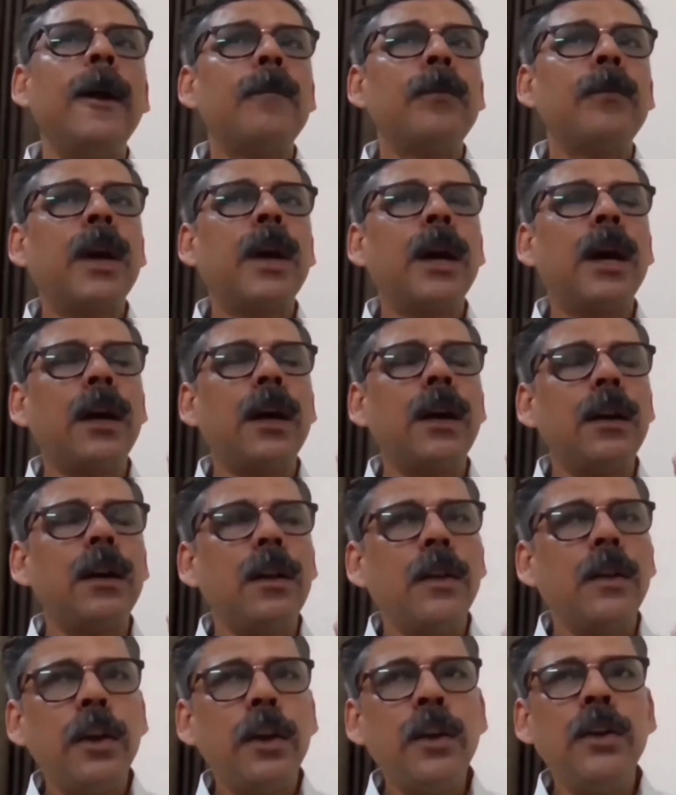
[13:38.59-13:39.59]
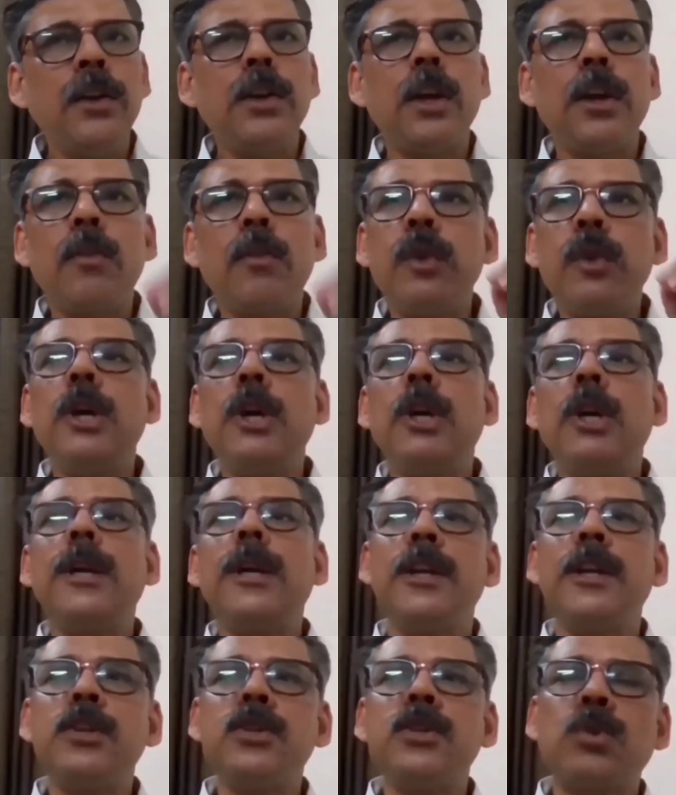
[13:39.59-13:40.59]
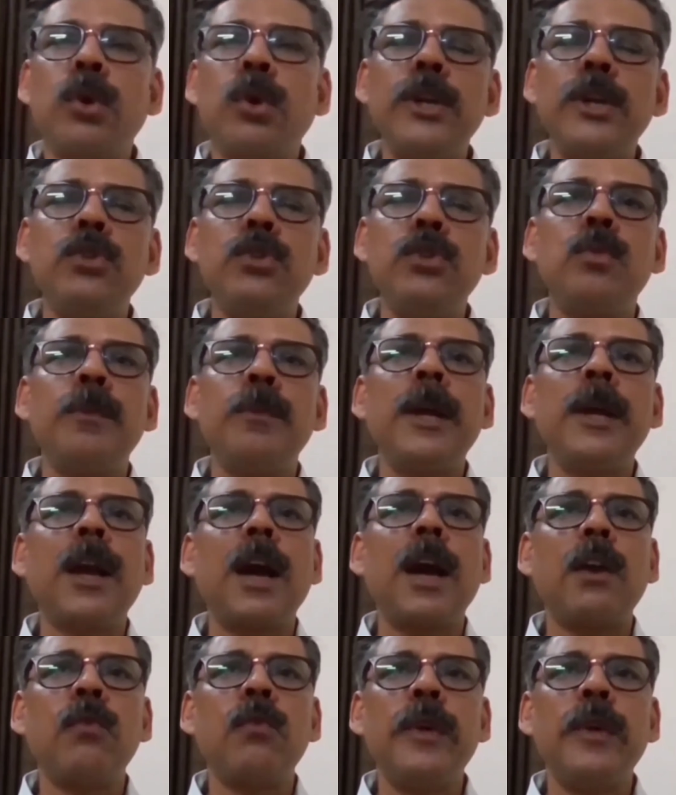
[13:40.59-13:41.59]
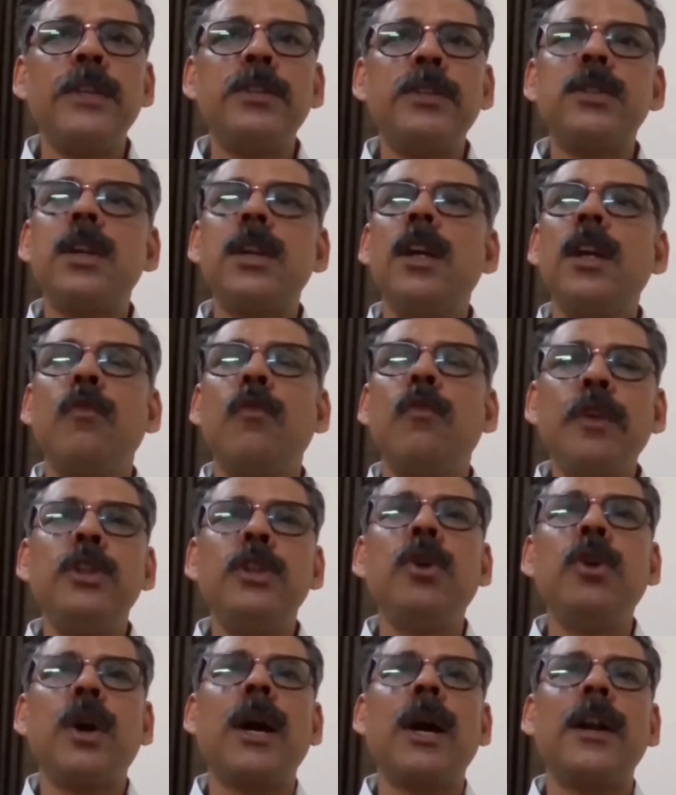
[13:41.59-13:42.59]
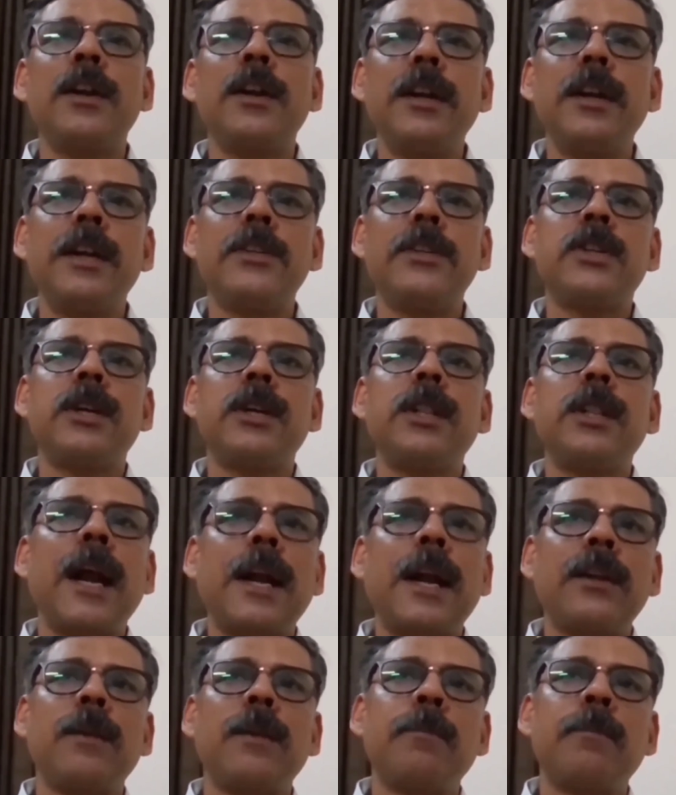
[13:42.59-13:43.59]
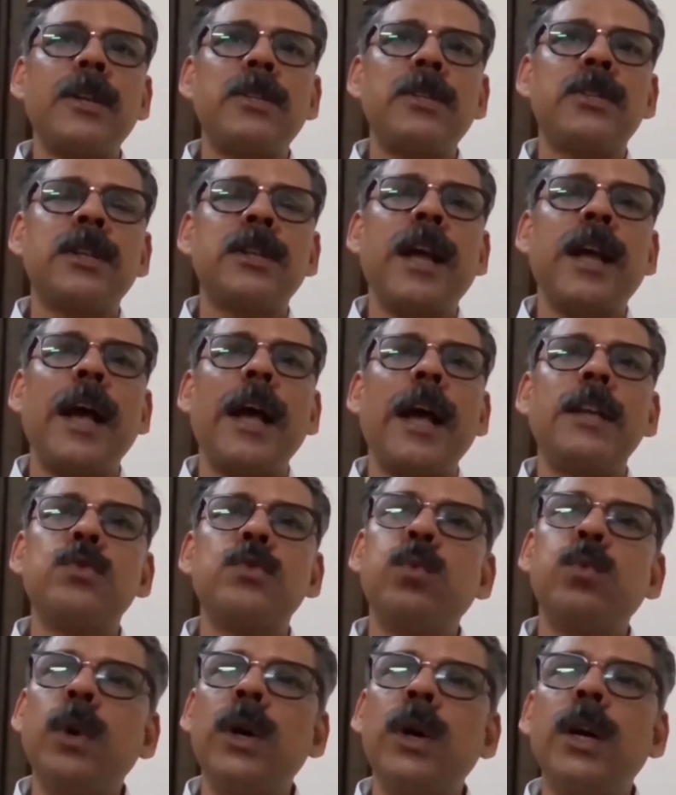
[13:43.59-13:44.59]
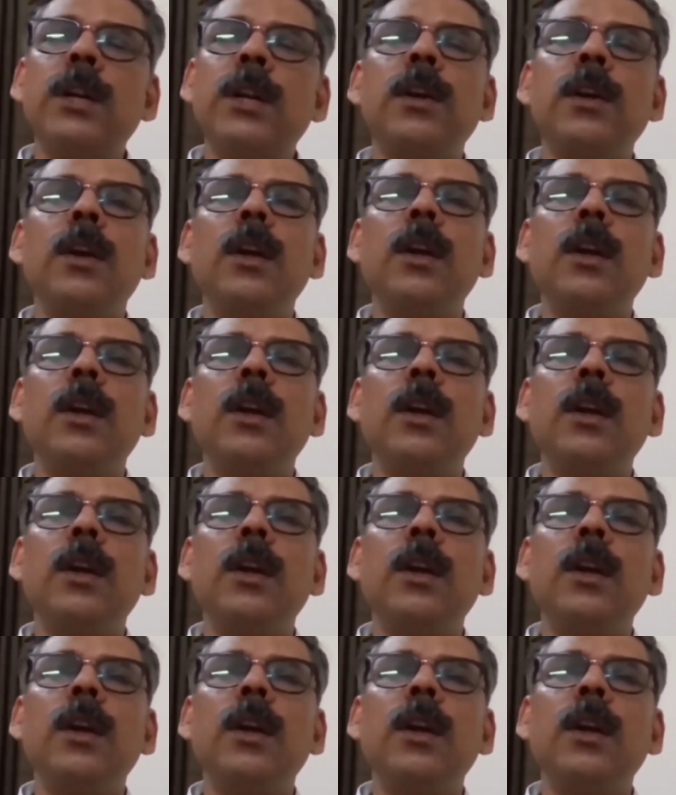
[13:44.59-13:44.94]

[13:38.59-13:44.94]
the interviewer is going to be convinced with your candidature that the person has worked